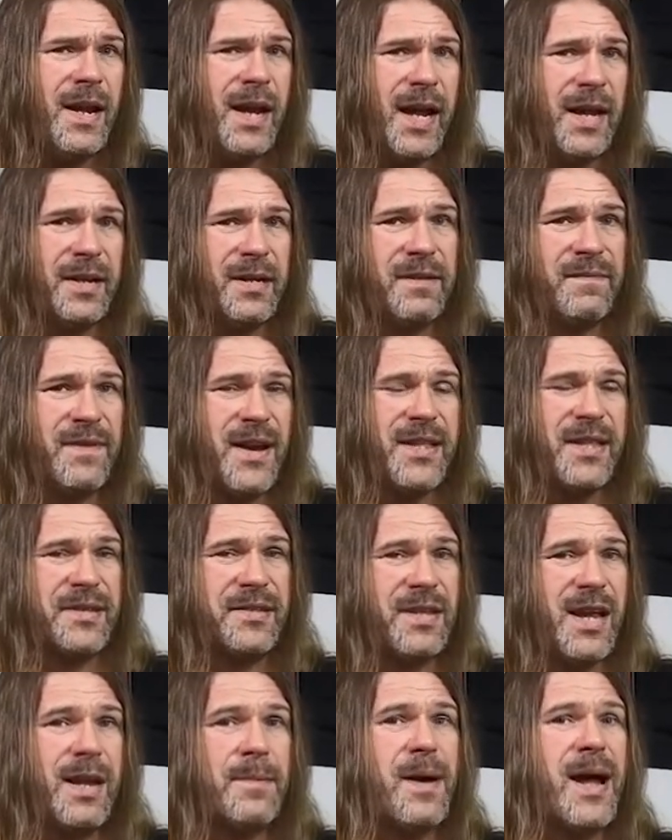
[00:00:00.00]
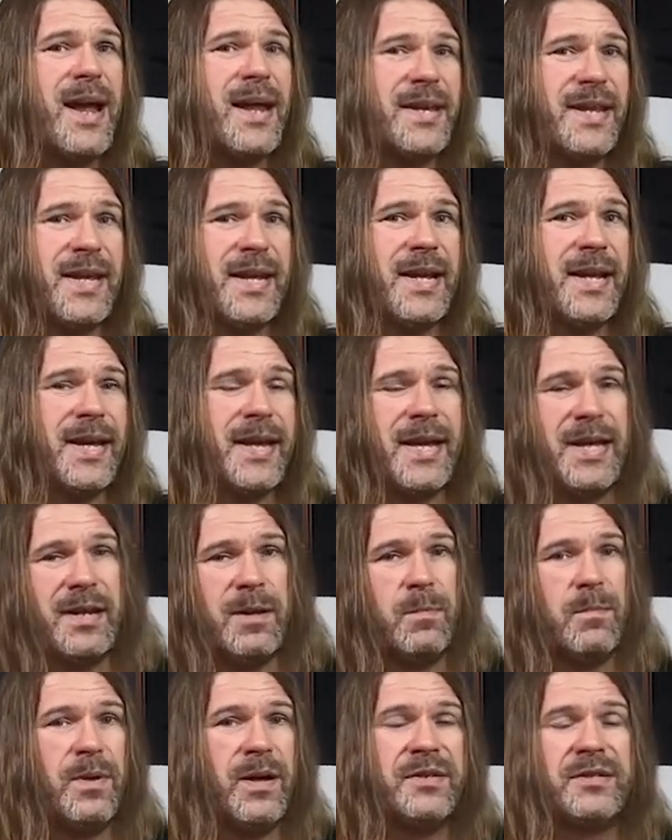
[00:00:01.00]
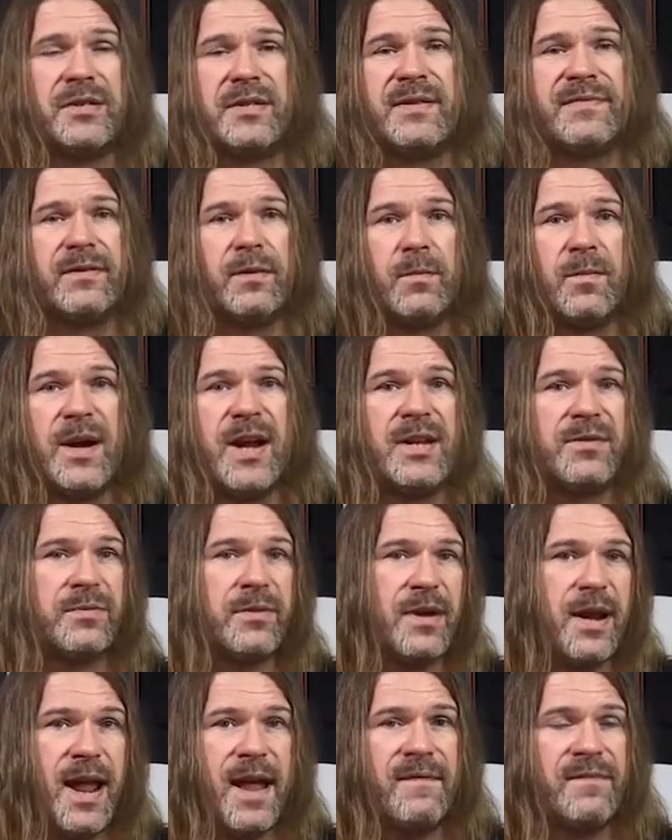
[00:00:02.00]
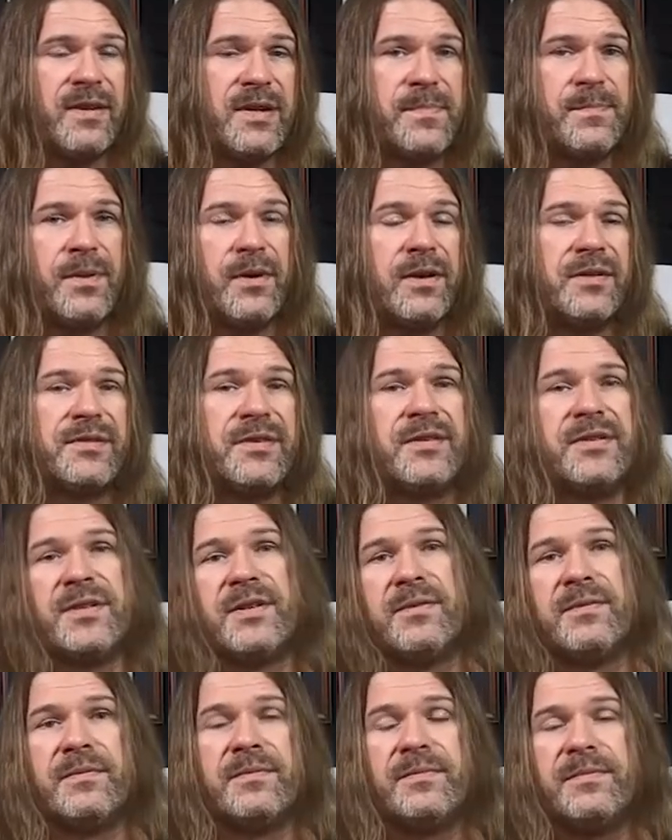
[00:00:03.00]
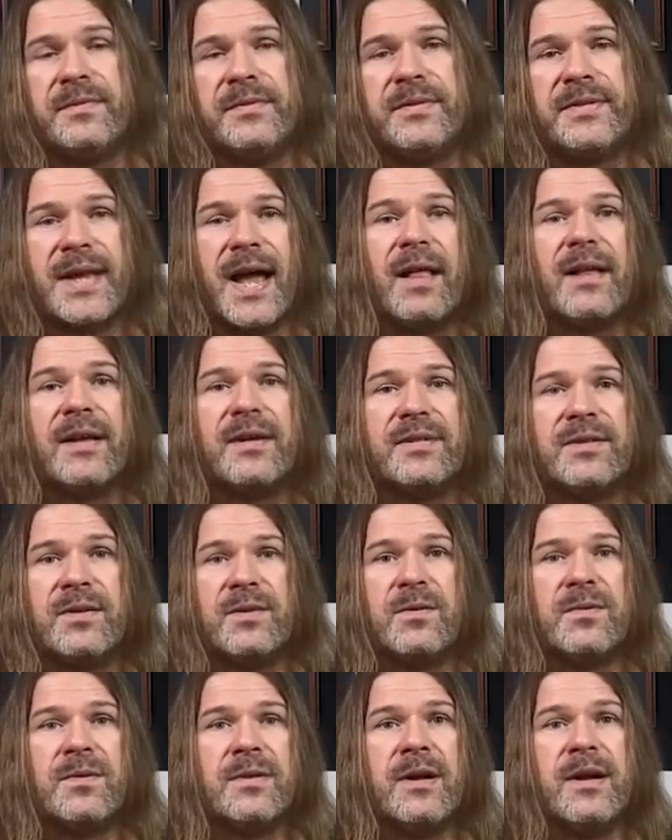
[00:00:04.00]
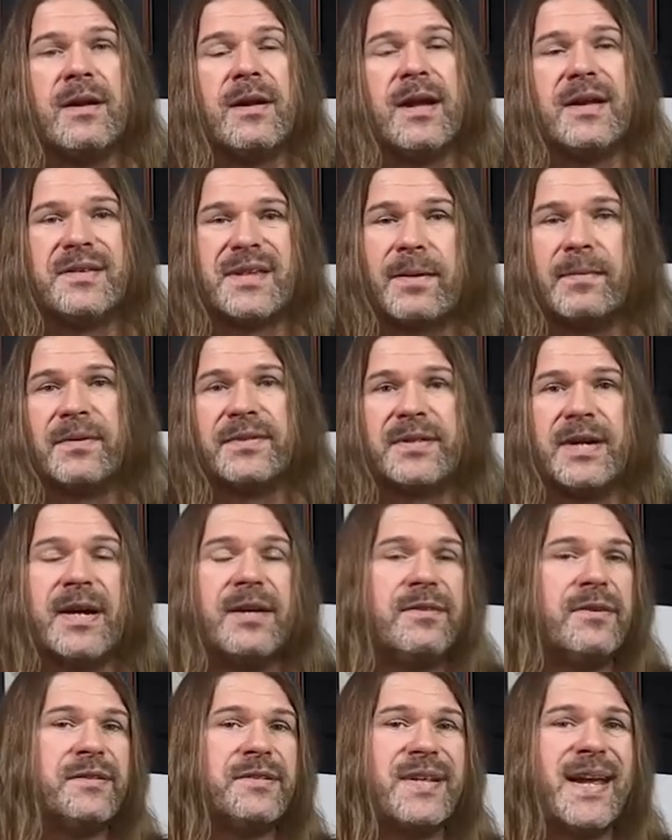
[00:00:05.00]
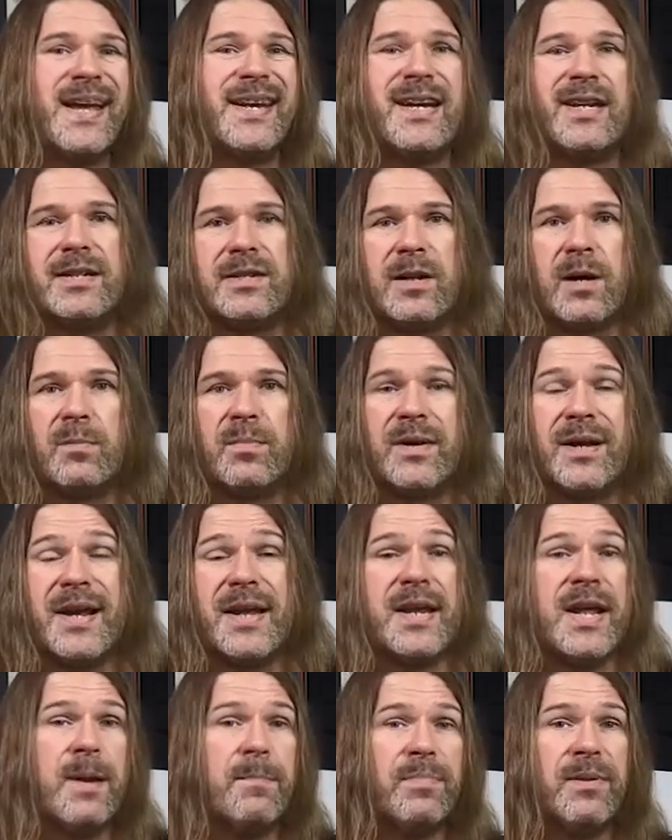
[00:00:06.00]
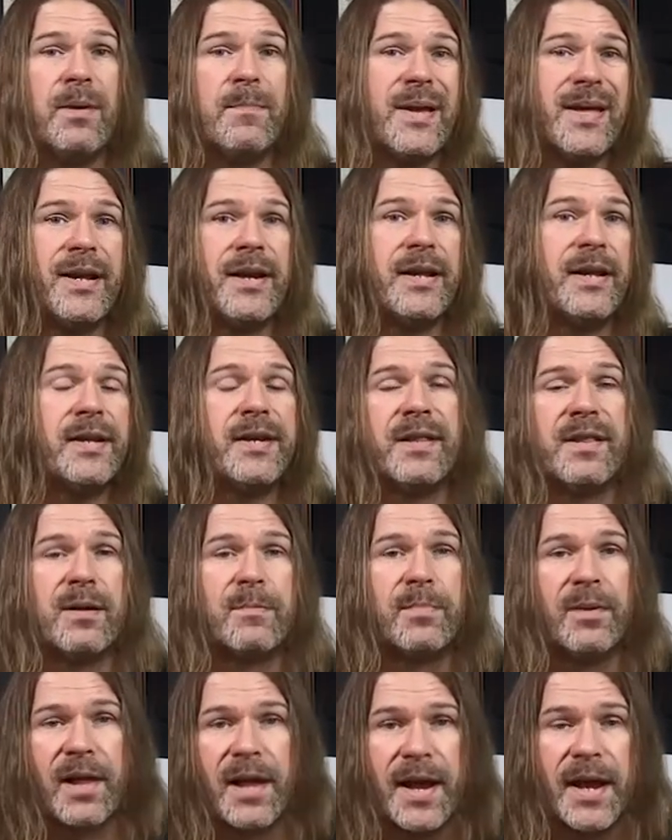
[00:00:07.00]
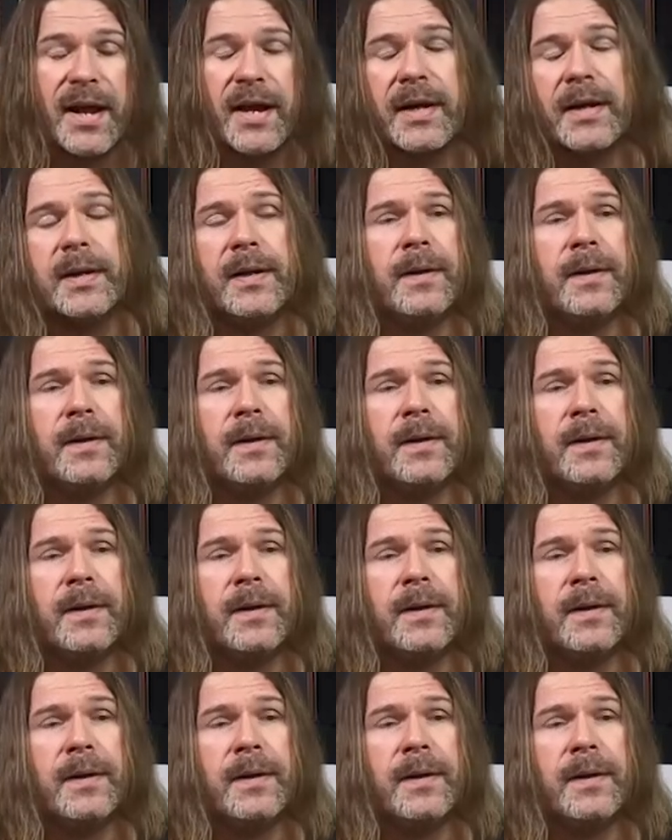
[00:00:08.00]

and convey the same idea in a bunch of different ways, where every person you tell it to is able to understand, interpret, and implement it into their playing.